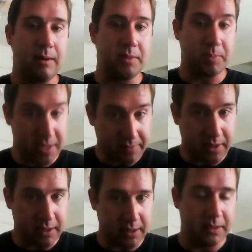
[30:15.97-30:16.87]

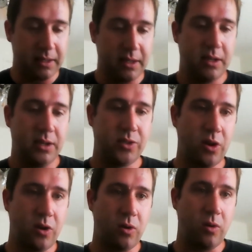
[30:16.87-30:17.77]
specifically.
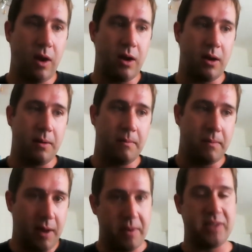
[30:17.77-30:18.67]
So
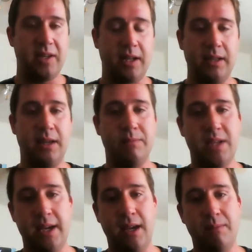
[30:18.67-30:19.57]
I basically am
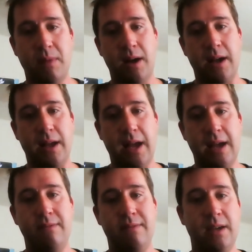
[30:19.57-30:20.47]
taking my
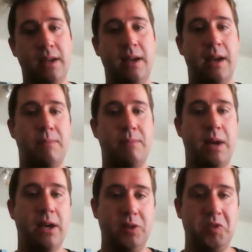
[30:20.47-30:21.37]
AV and
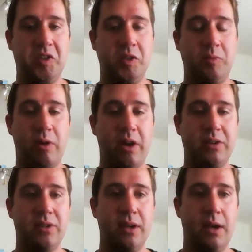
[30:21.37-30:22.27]
my acoustics
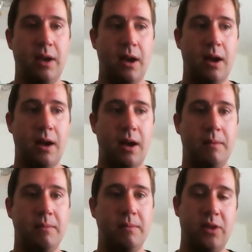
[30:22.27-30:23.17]
experience
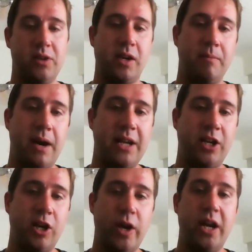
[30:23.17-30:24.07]
together to
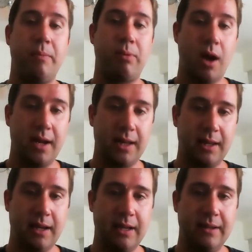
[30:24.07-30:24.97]
combine to create a product
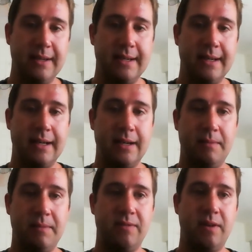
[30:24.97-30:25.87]
line
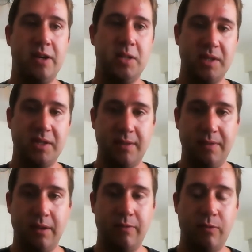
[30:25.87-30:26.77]
that's very
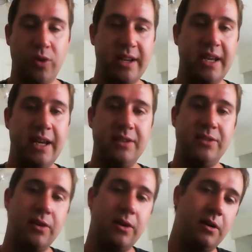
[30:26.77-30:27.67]
specific for the
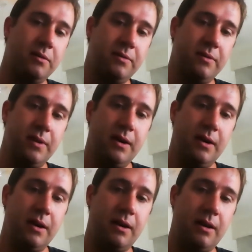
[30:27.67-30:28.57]
needs of
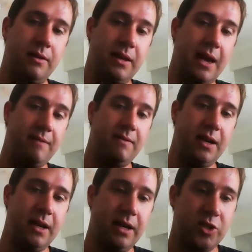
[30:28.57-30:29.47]
the AV
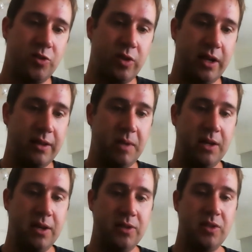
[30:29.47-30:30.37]
industry. And
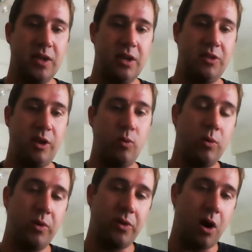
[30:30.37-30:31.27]
because they
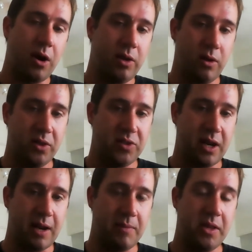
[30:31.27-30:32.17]
work with audio all the
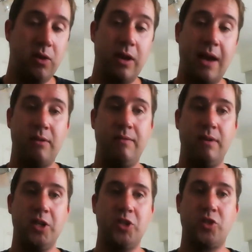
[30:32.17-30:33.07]
time and they don't have a
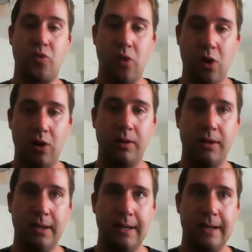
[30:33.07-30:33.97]
very
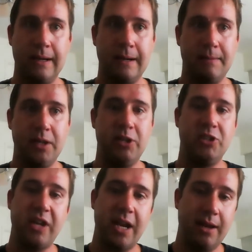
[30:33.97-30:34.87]
strong
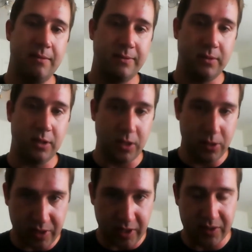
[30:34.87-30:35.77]
understanding of
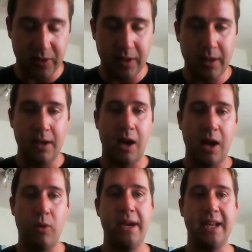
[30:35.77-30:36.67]
acoustics,
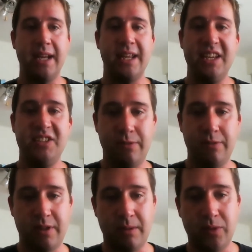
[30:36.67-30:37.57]
I want to make it easy
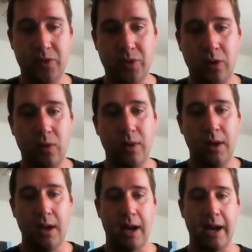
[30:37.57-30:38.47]
for them. So
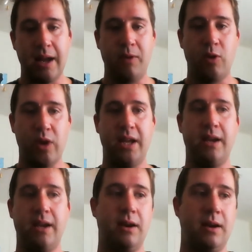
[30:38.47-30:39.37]
I am
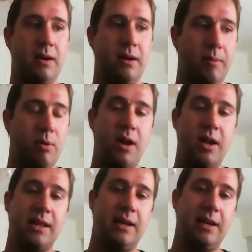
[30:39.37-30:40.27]
creating a
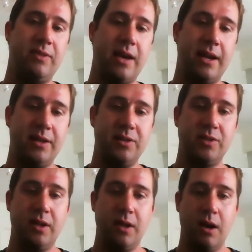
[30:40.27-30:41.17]
product line that
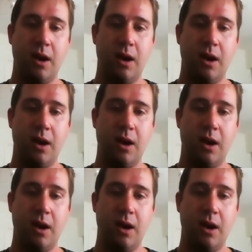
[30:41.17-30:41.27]
is